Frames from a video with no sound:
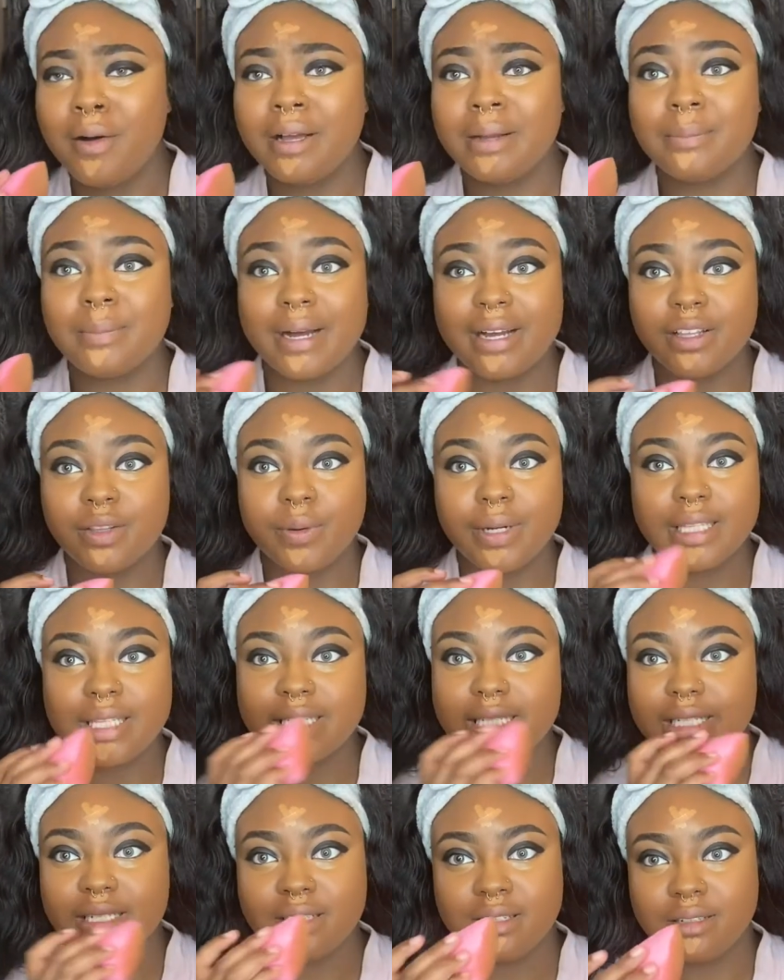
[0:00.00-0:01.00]
and by the way,
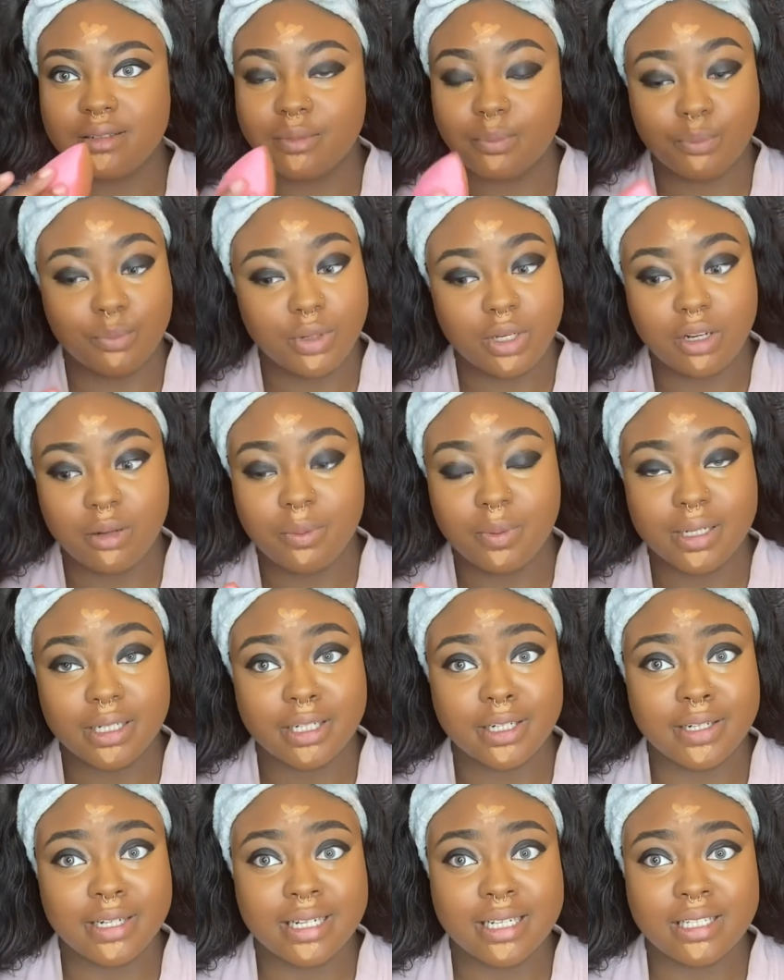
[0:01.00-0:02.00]
this isn't a beauty
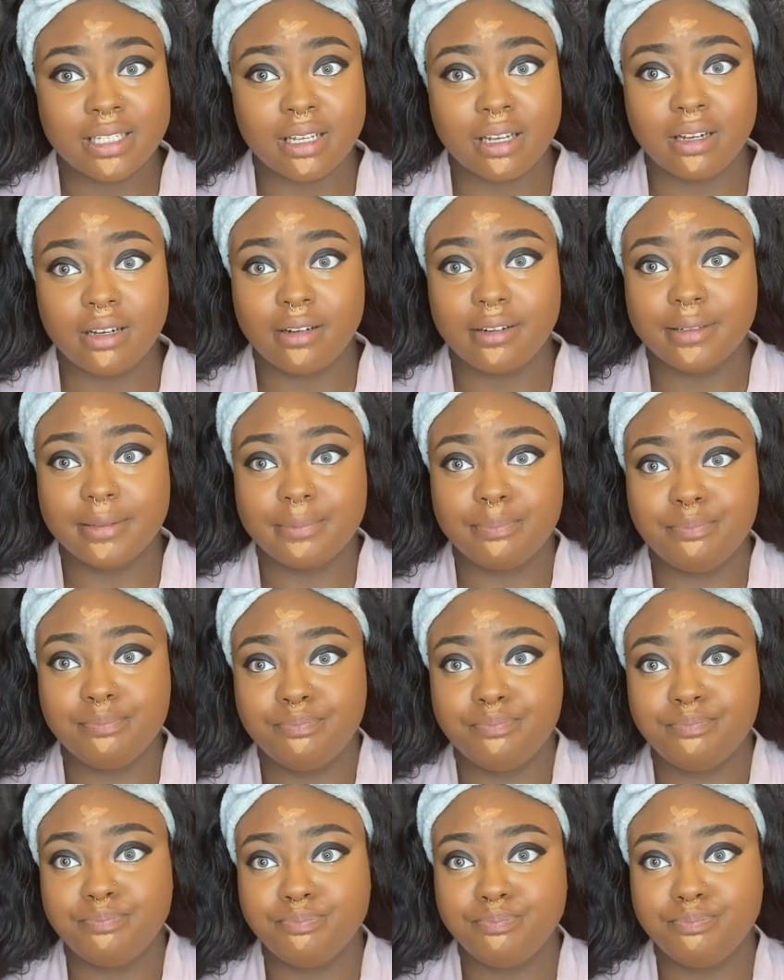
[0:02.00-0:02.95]
blender. It's a, um,